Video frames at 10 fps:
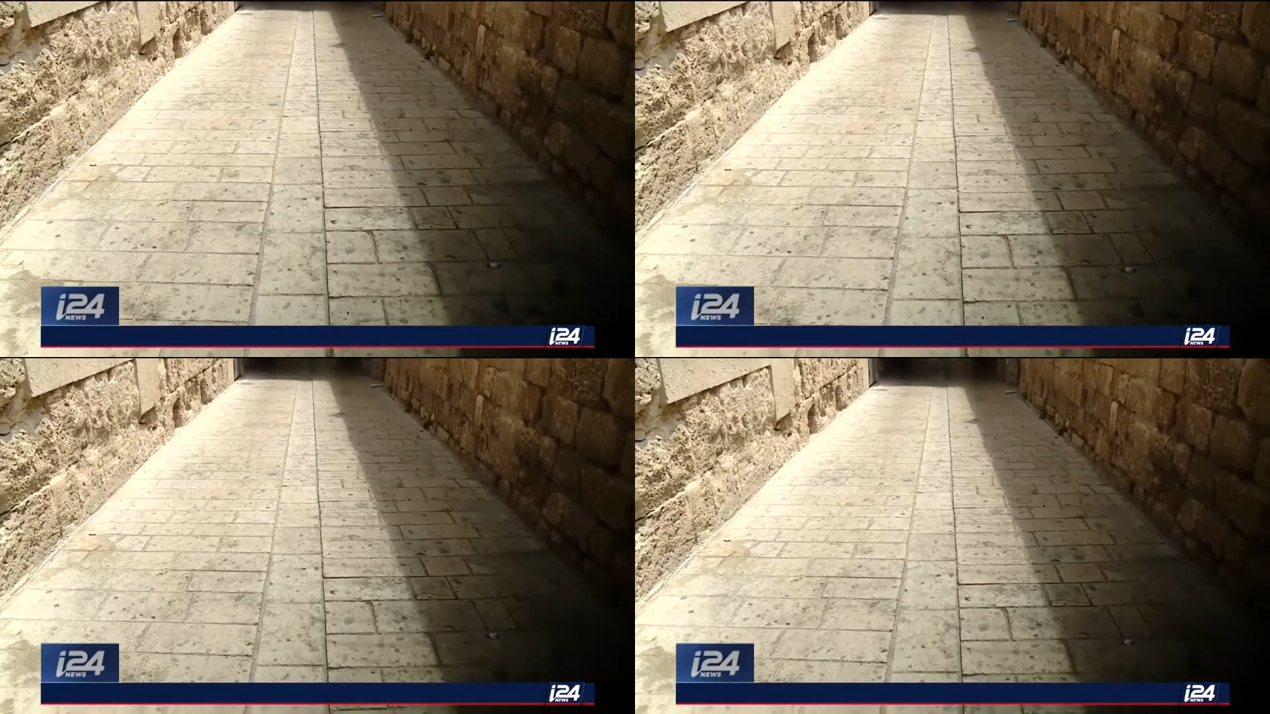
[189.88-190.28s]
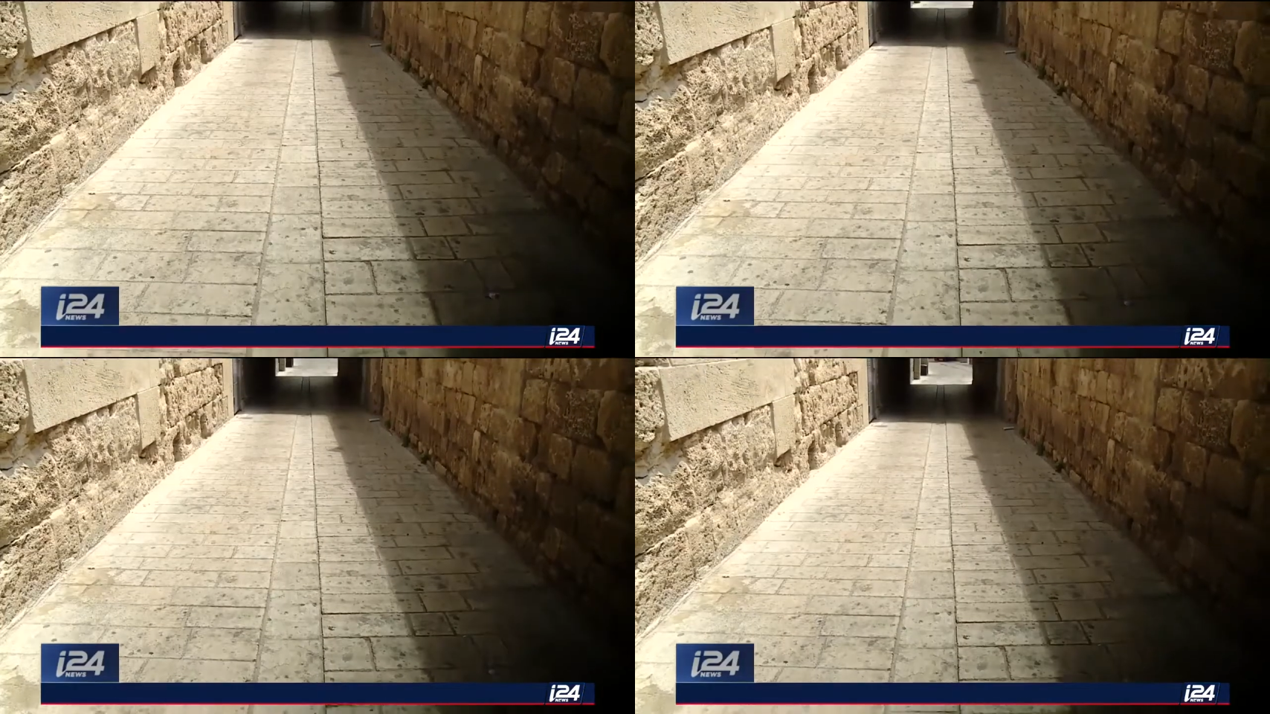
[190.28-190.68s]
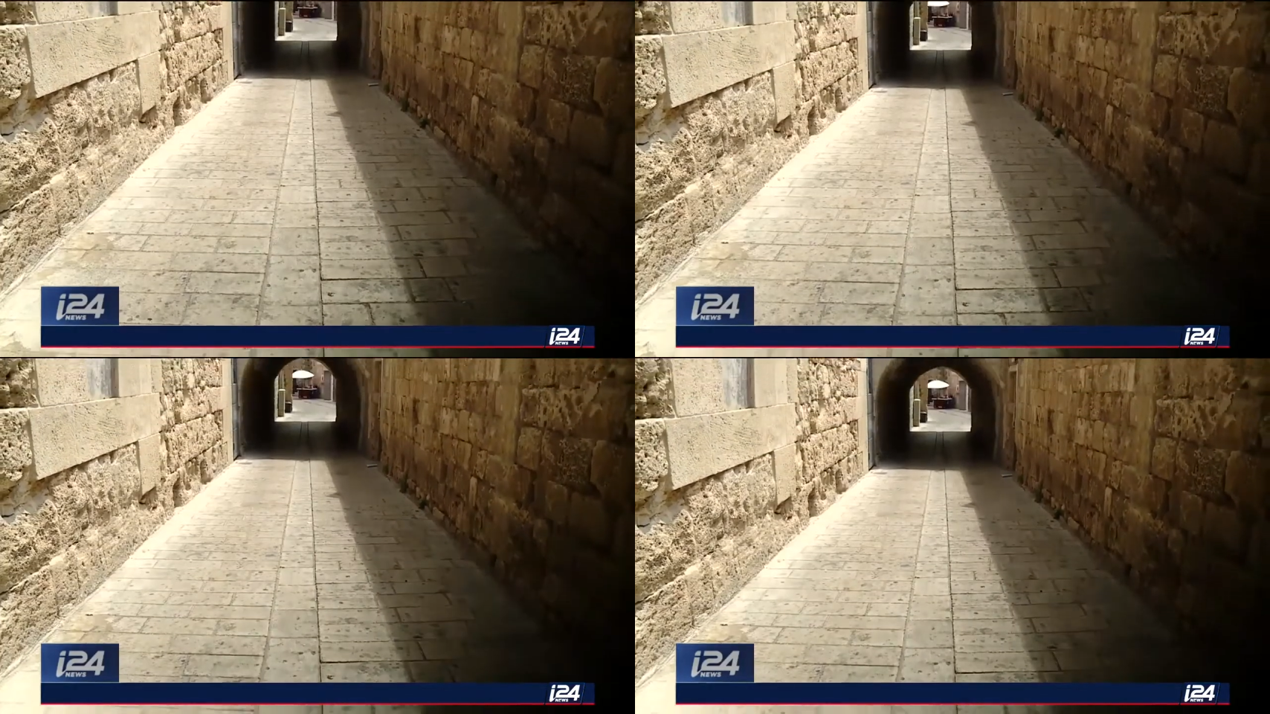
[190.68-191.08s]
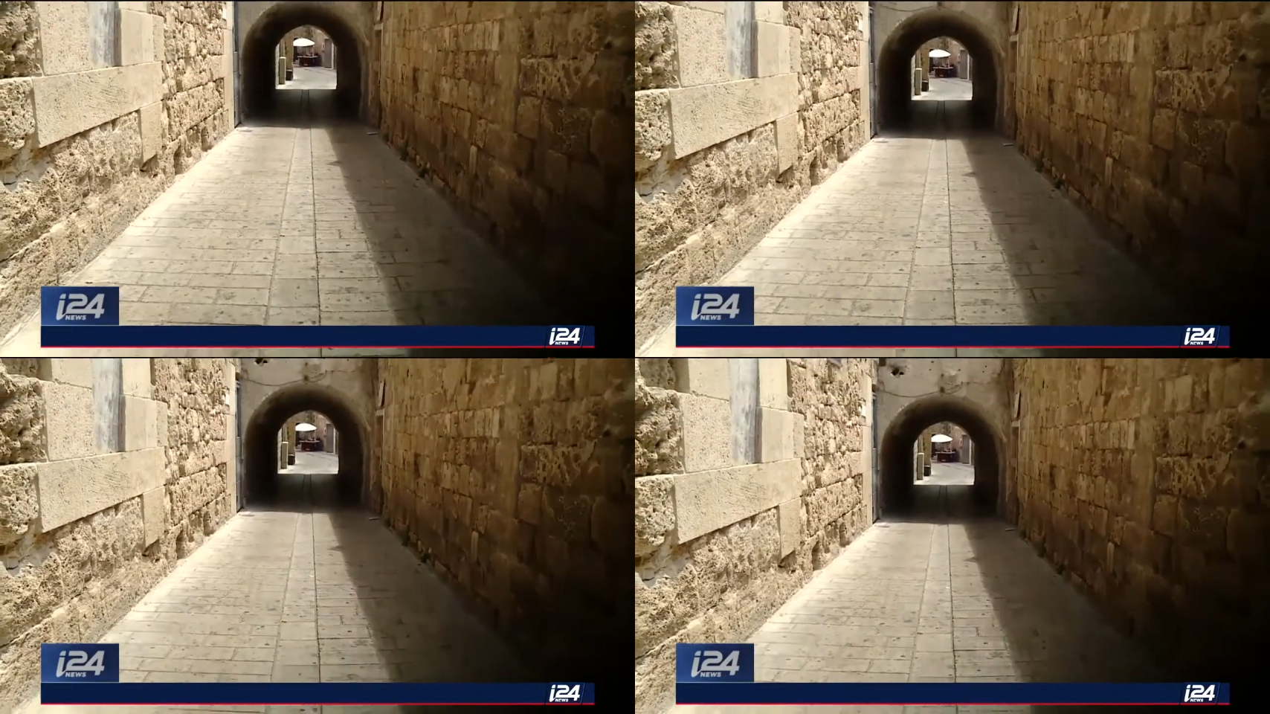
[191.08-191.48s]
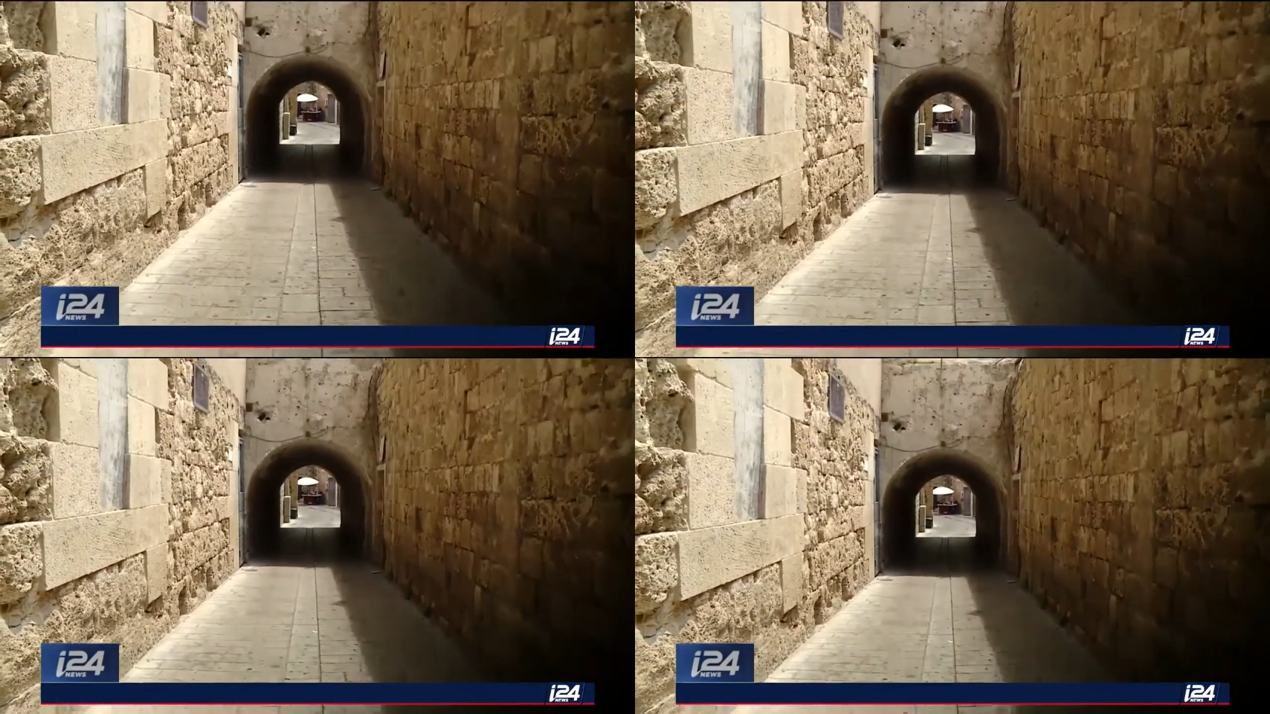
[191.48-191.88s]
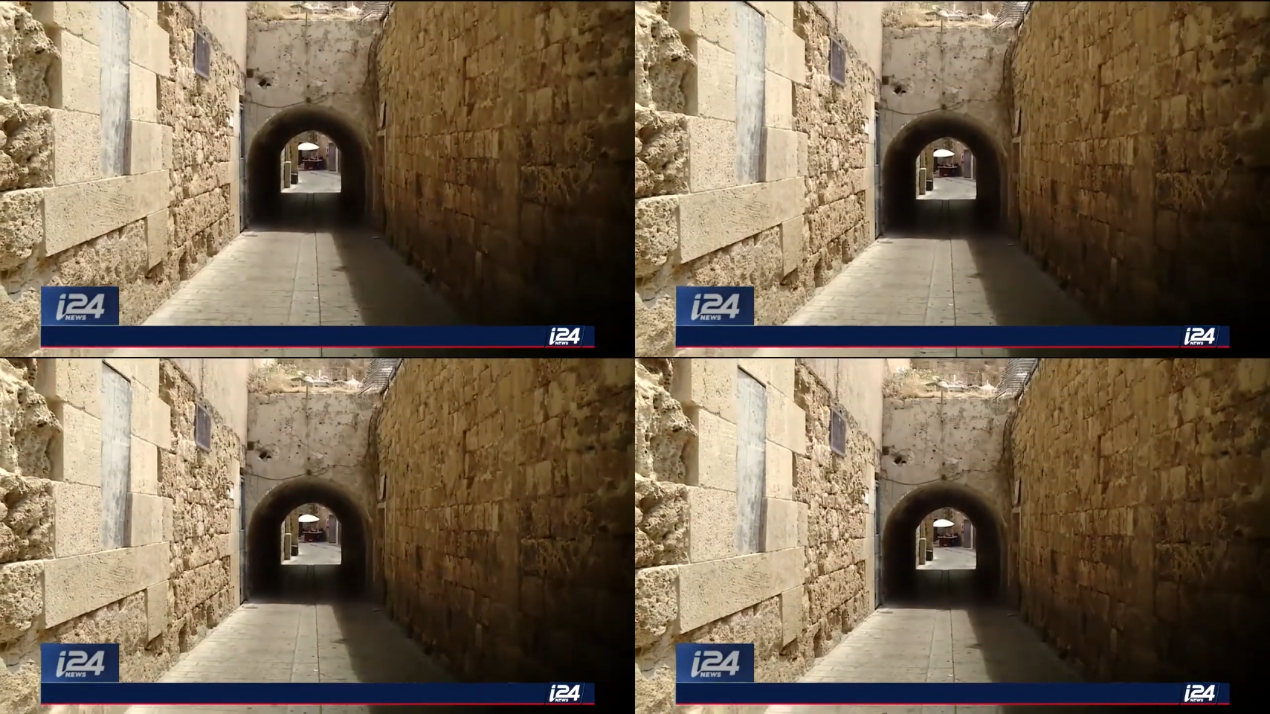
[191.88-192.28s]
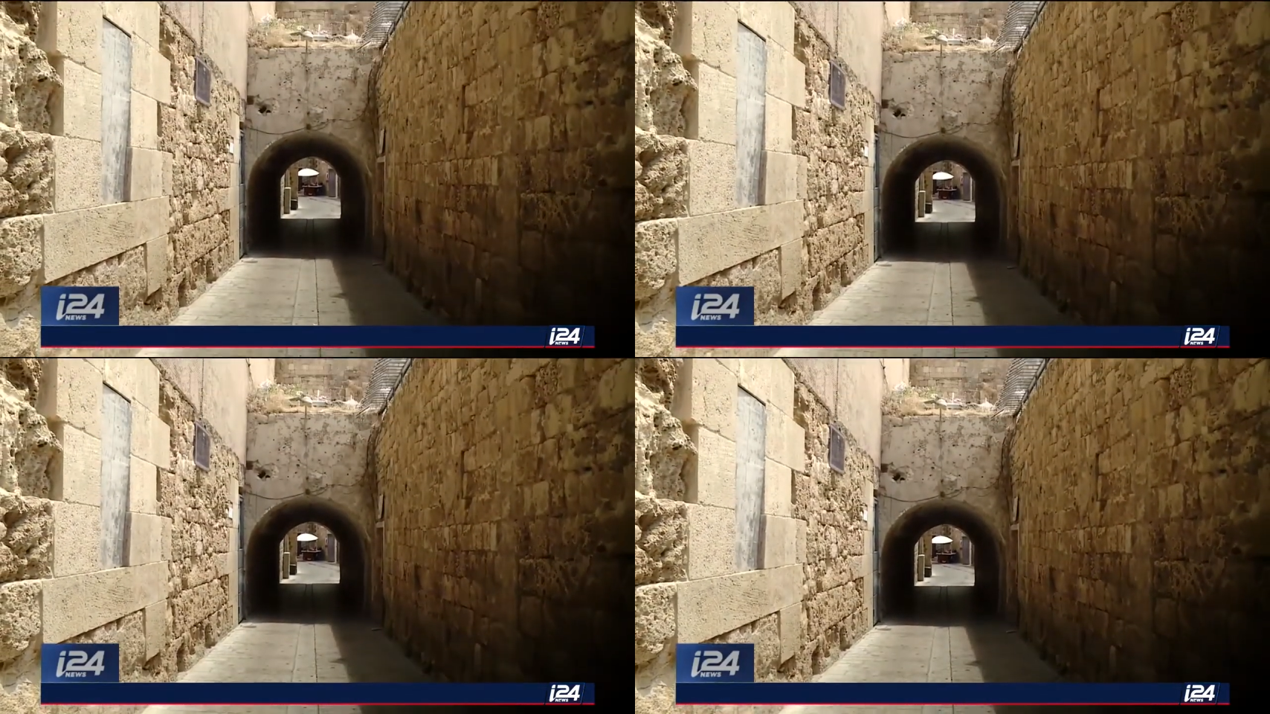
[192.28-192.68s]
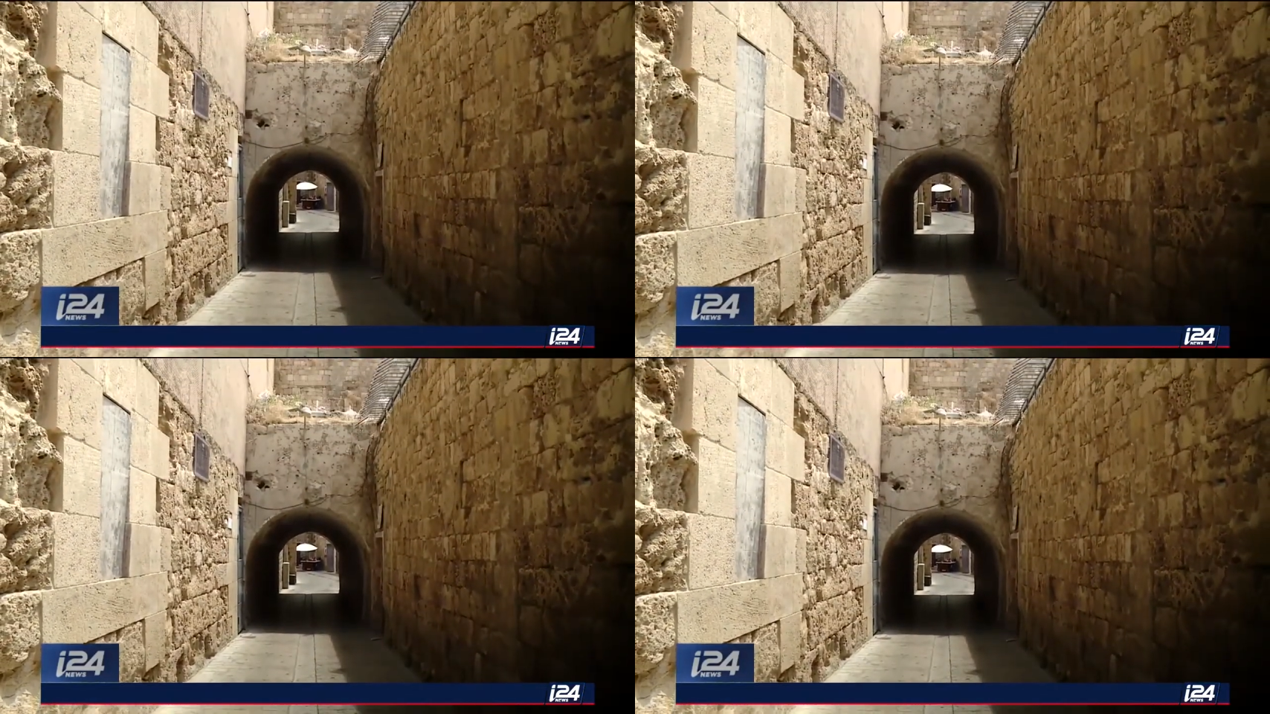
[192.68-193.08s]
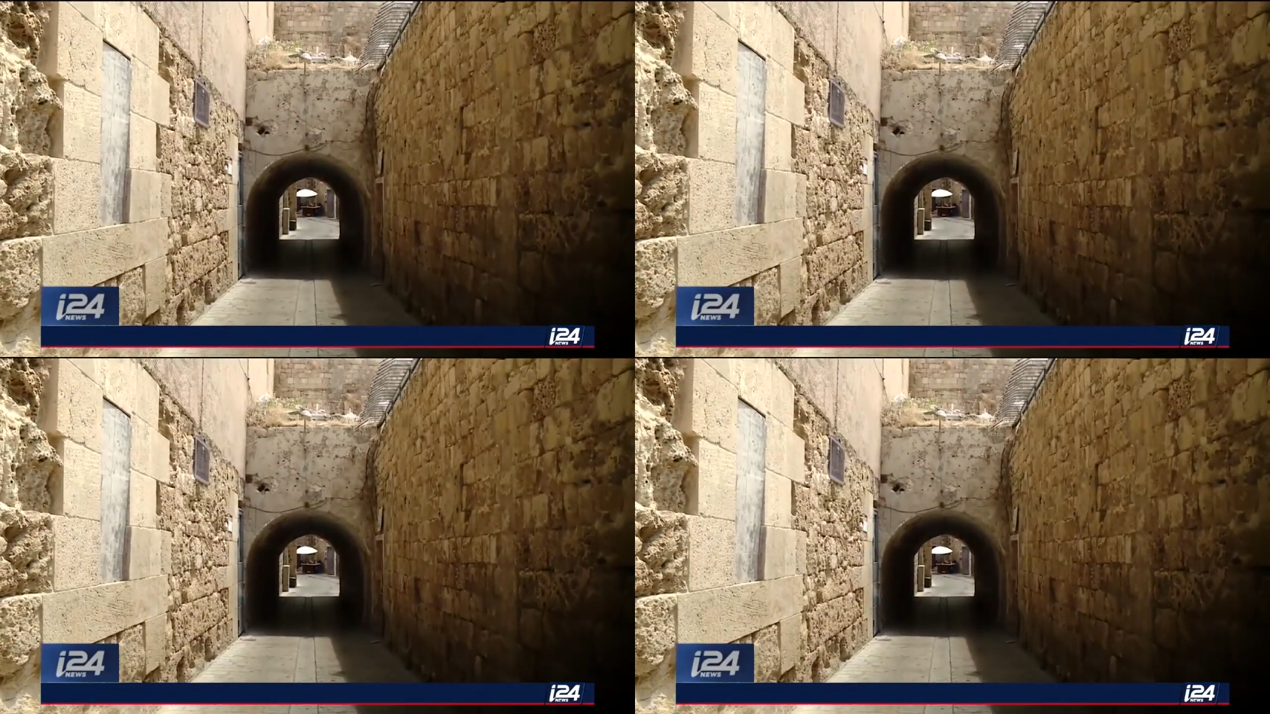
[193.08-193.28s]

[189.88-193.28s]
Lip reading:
[unreadable: no face in view]